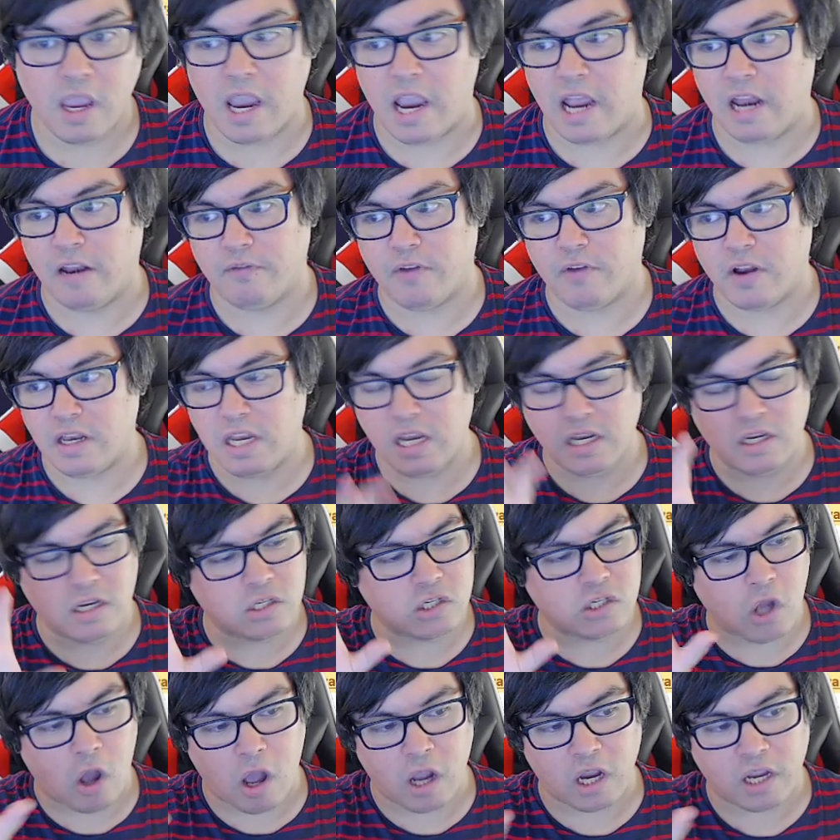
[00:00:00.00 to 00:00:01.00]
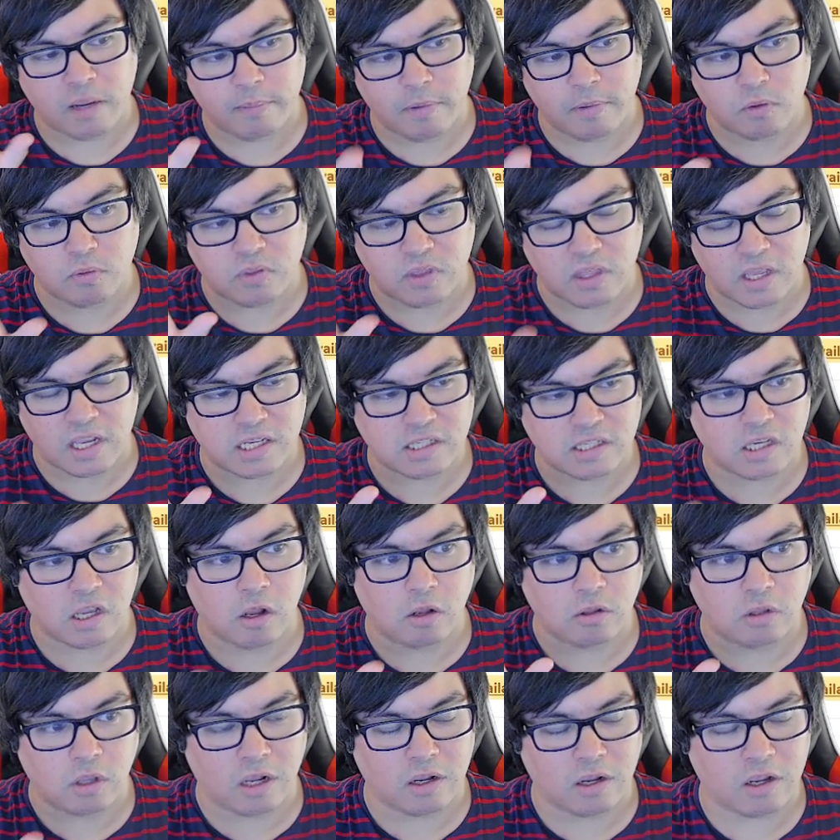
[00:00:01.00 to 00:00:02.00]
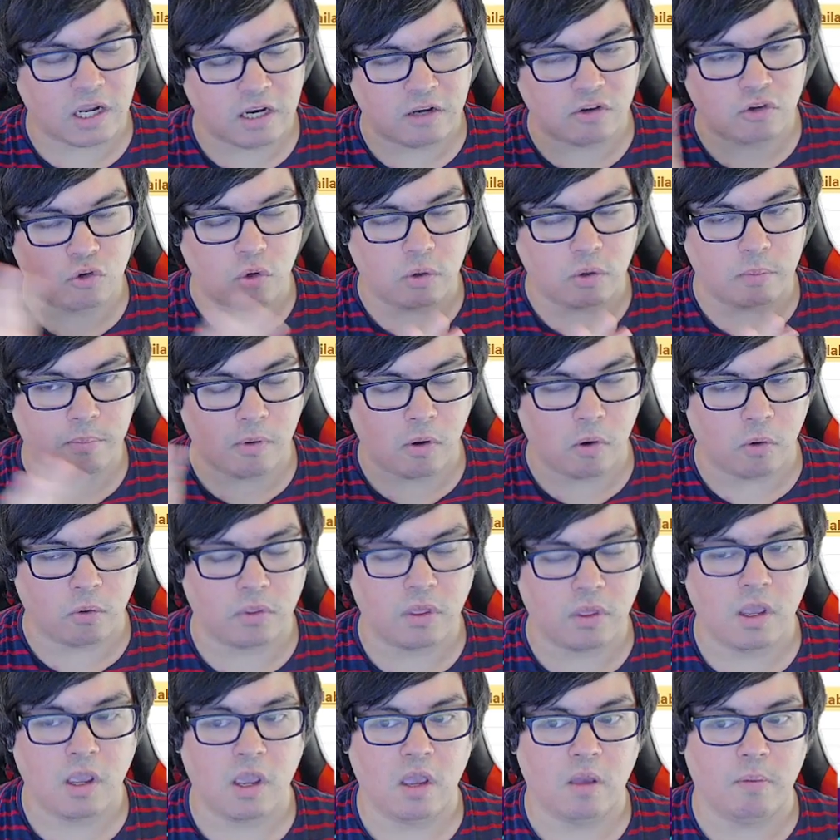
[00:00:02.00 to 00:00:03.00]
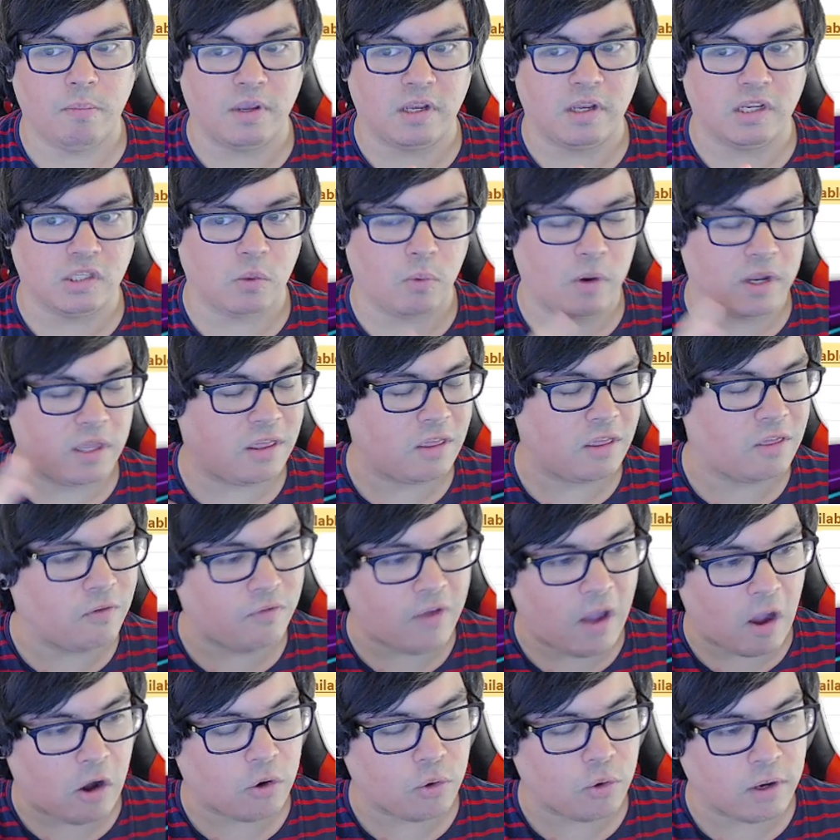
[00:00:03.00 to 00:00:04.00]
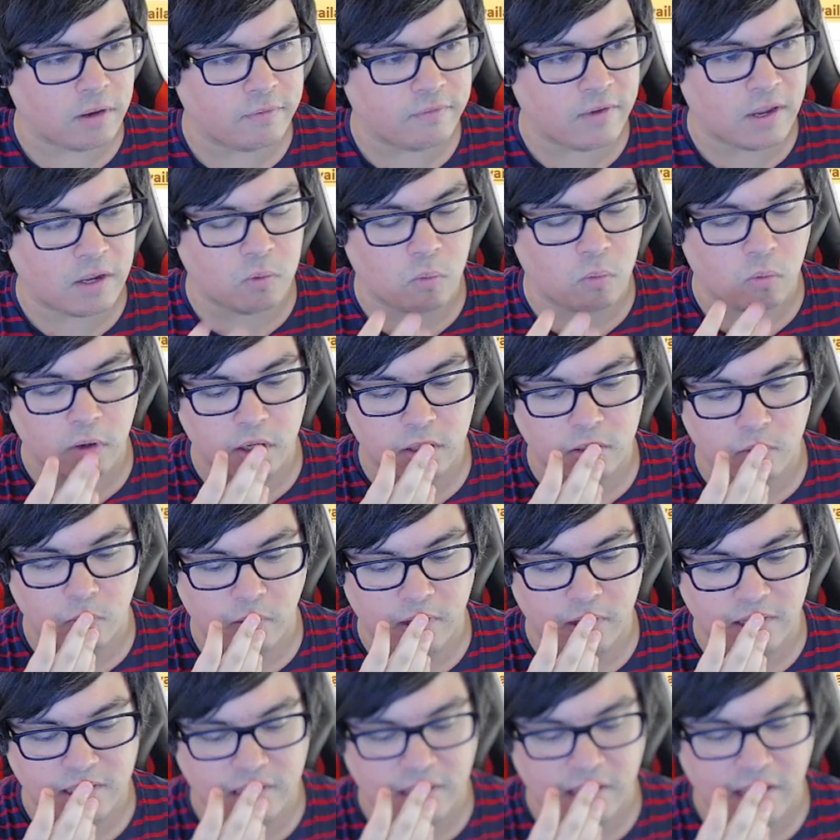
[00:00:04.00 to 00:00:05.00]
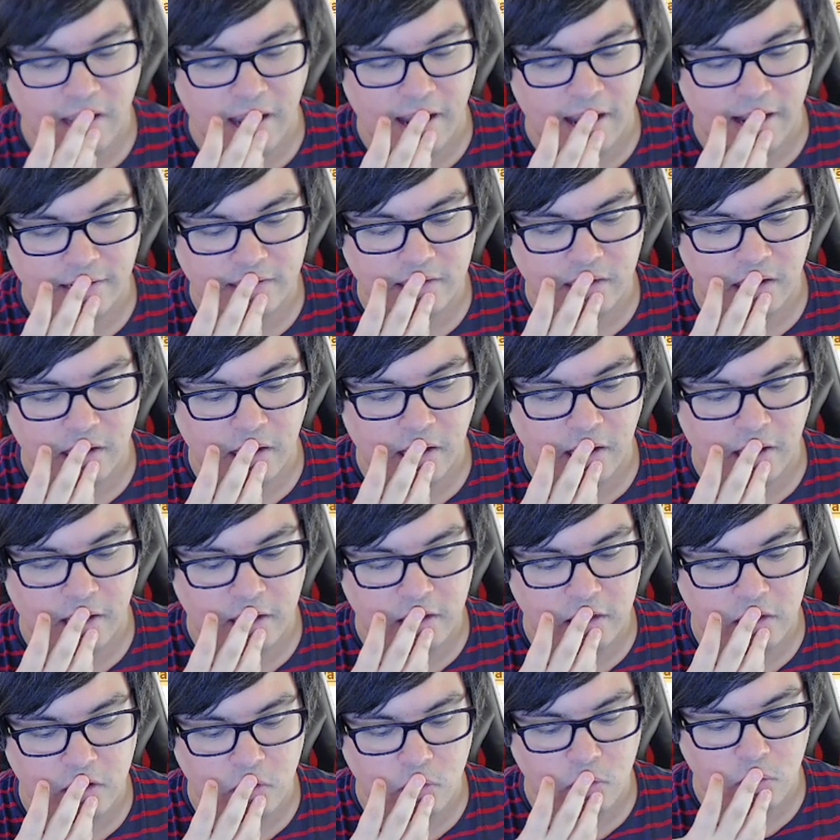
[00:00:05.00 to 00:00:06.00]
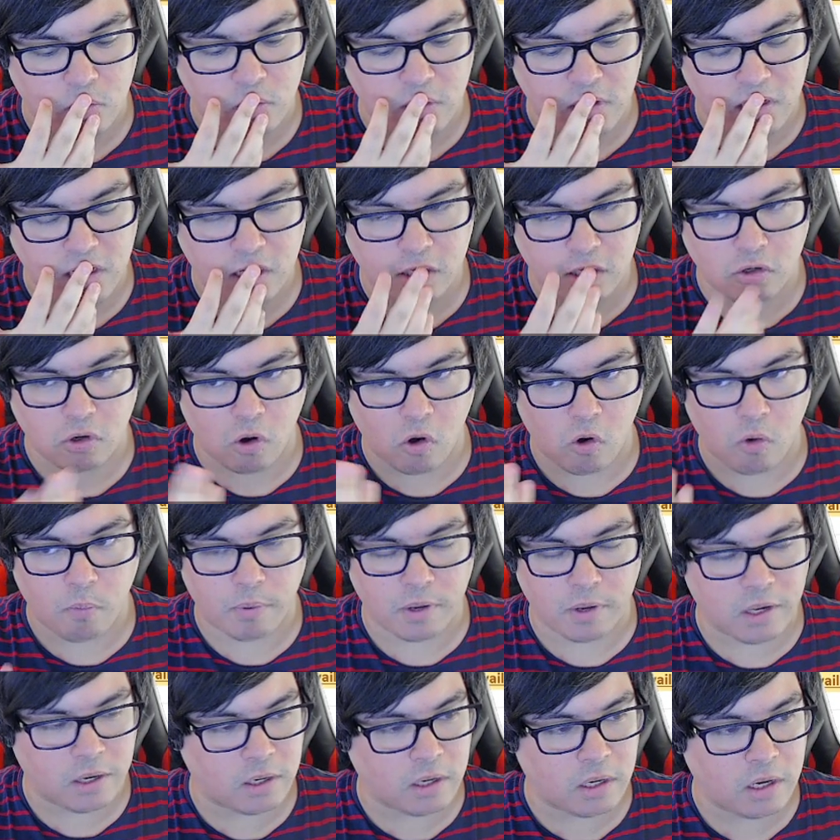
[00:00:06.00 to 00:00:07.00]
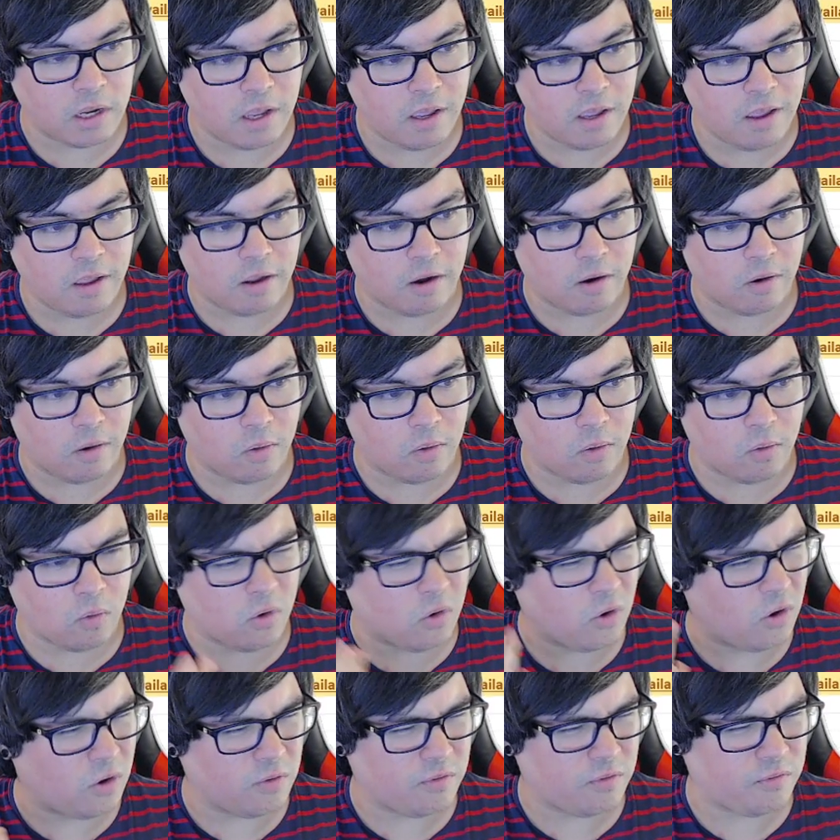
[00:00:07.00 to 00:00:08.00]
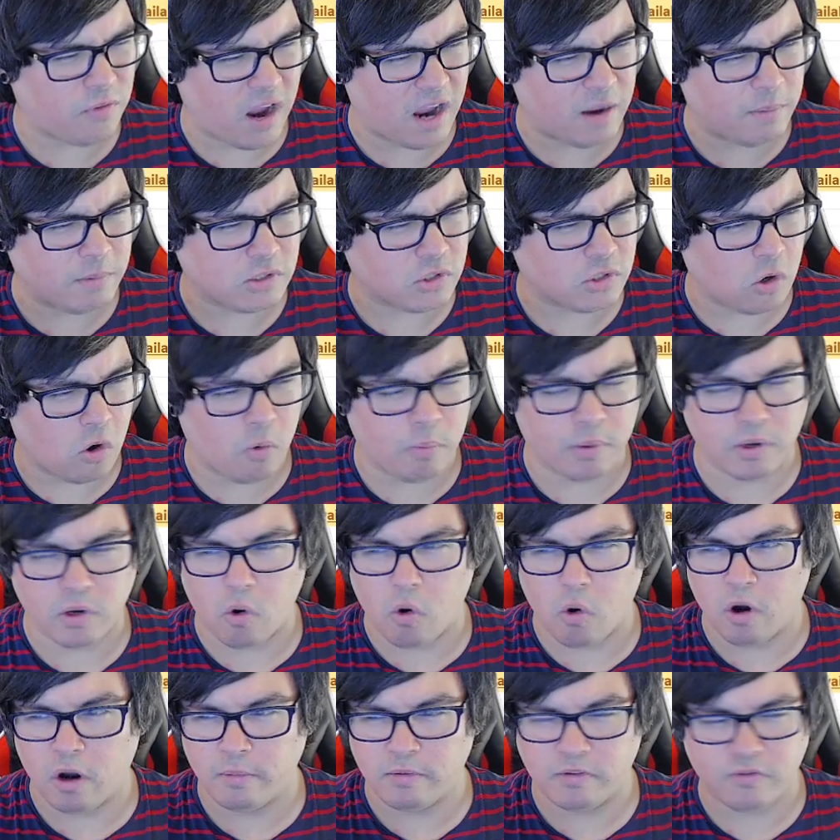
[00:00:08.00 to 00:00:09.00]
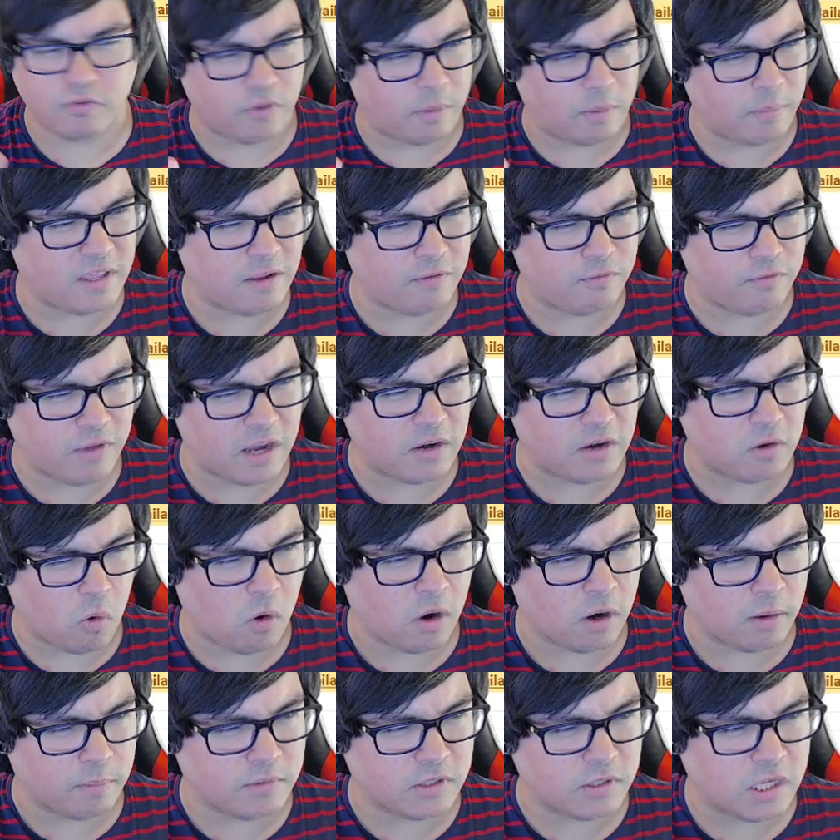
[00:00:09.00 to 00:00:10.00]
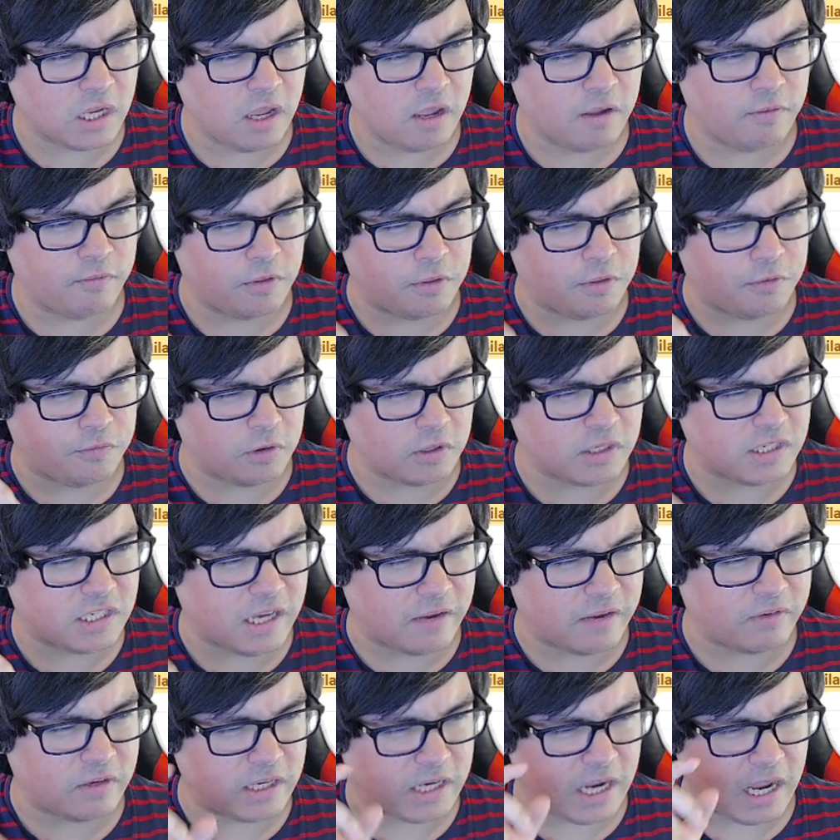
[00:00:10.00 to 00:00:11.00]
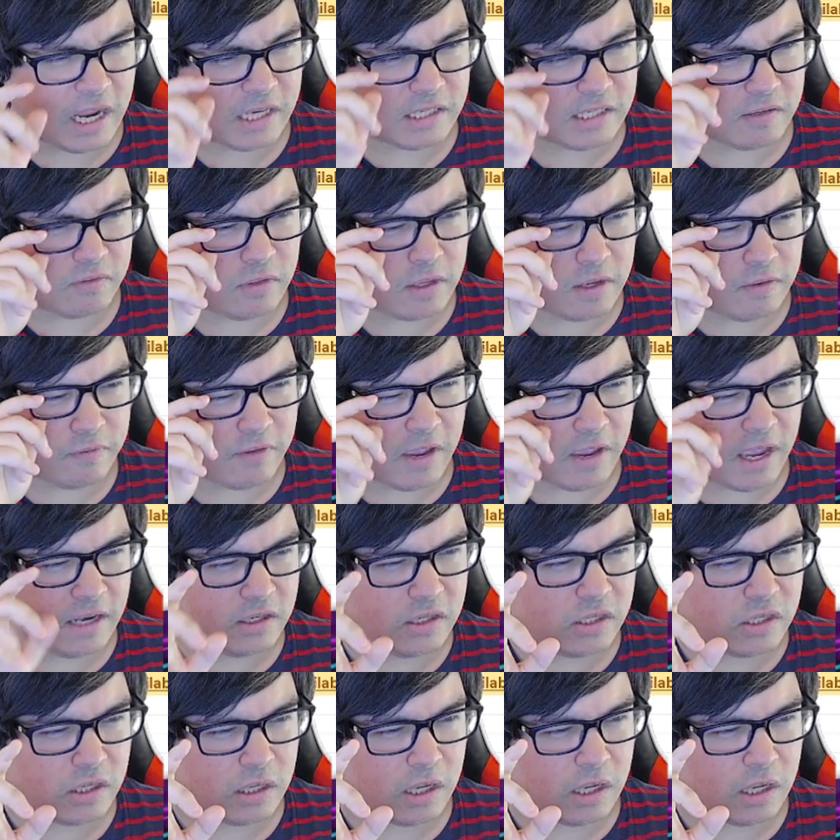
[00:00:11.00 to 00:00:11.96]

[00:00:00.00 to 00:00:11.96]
And if I need to talk about this, I'll, I'll kind of do it both, because the way that the Valkyrie event worked was that uh, you needed to open or, or earn fragments or open orbs from the event orbs for the first seven days of the event.